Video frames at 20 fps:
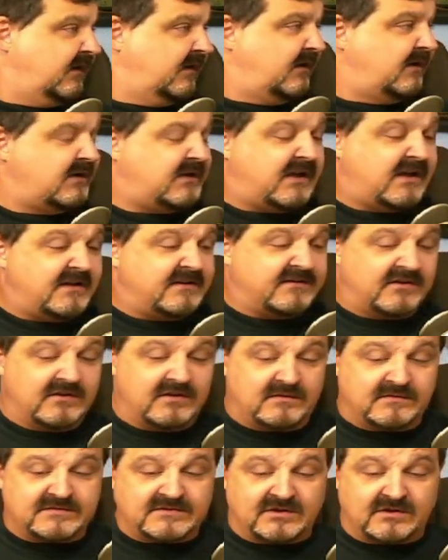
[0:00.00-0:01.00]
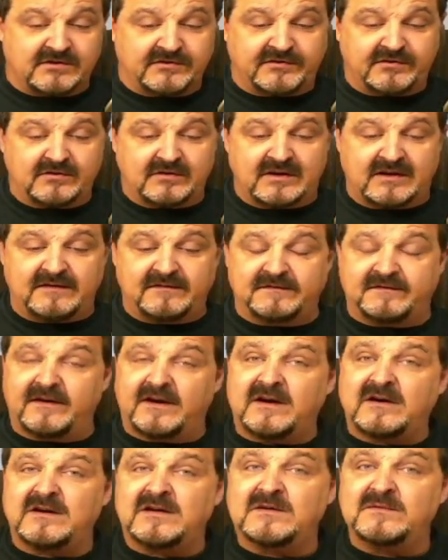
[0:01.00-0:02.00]
Okay. So there was also a
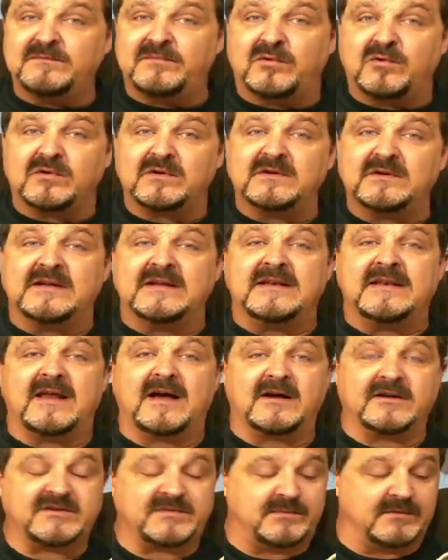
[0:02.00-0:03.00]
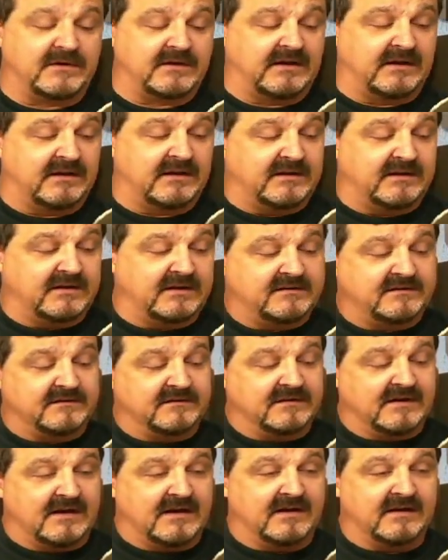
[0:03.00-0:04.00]
very important announcement in this
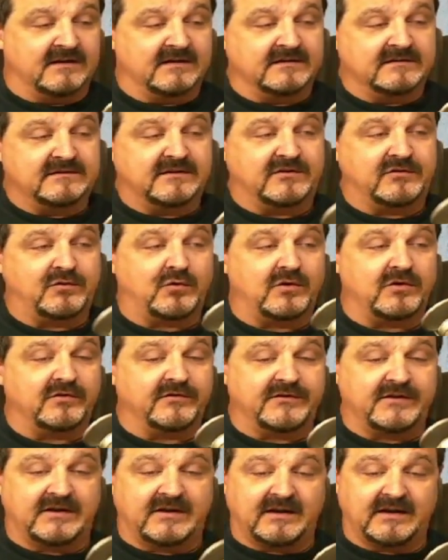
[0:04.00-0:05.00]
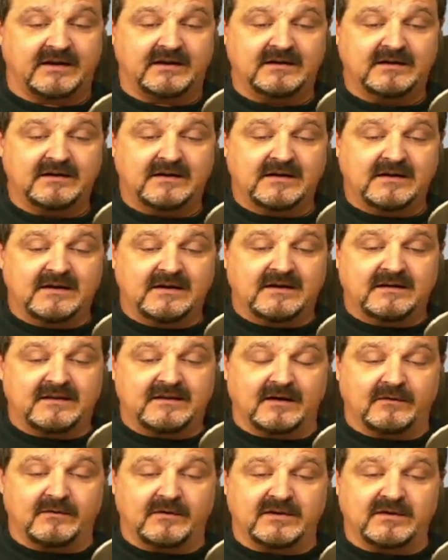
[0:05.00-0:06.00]
tutorial today
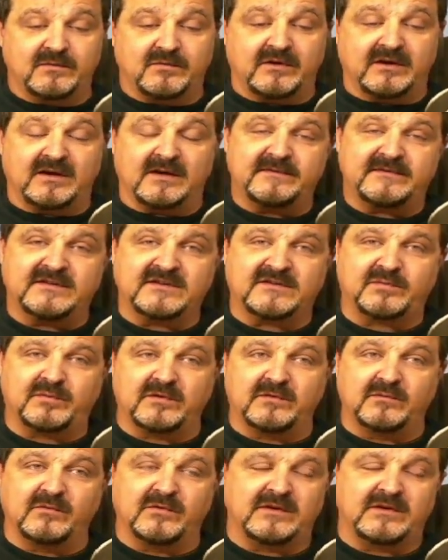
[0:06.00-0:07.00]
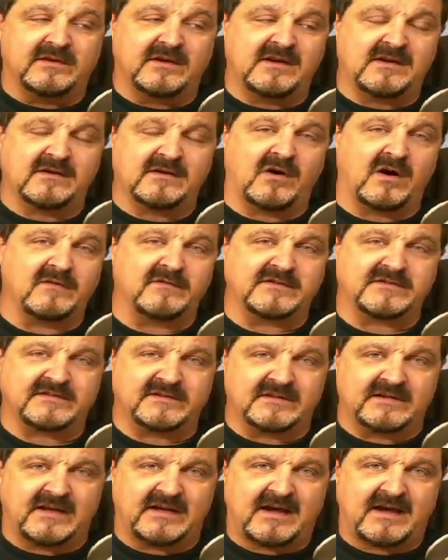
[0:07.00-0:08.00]
that I wanted to bring up. Since we didn't
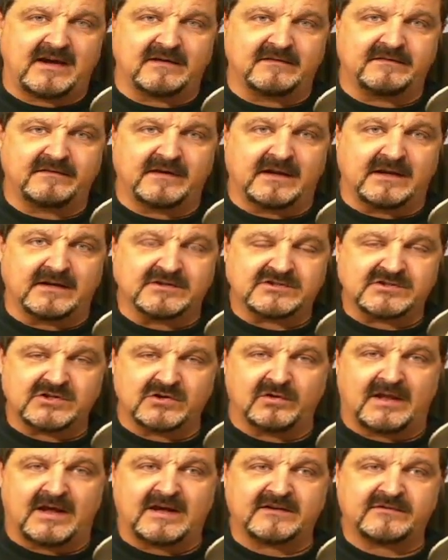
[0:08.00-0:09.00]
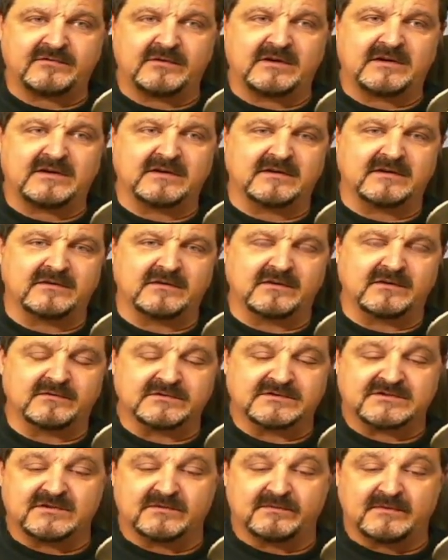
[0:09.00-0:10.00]
obviously have a show last week, there
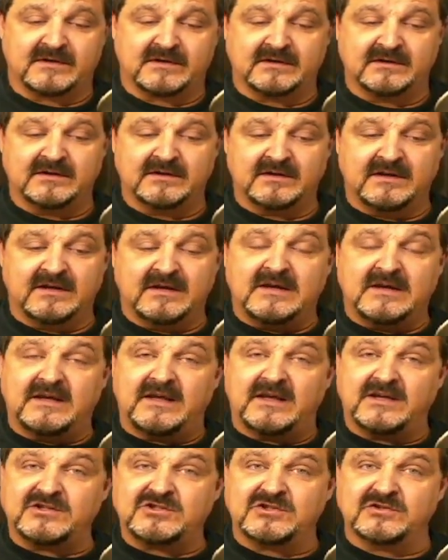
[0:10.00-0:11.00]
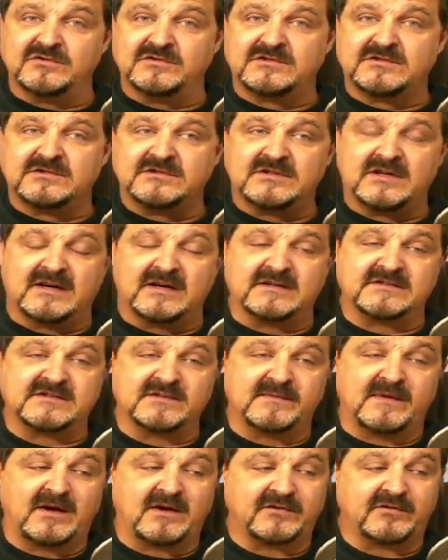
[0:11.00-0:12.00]
was some issues,
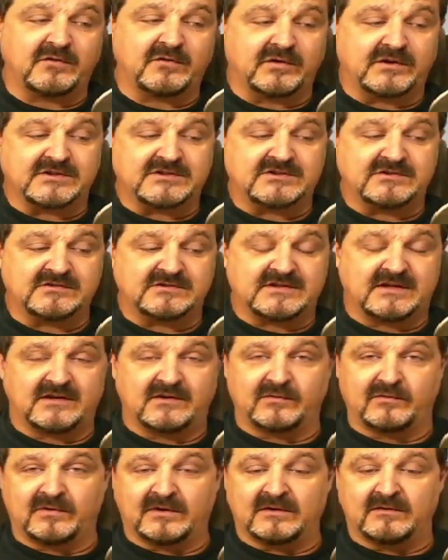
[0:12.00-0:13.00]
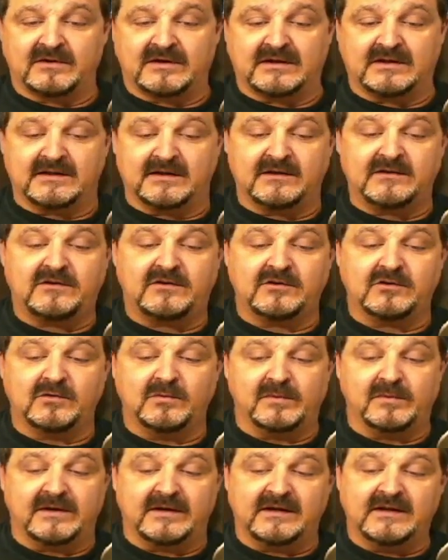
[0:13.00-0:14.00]
some household issues I don't really want to get into,
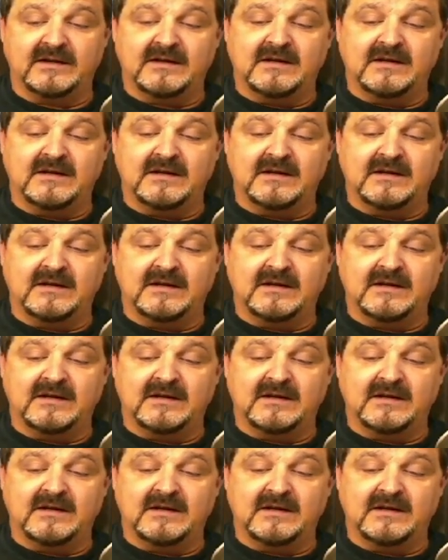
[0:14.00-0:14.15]
but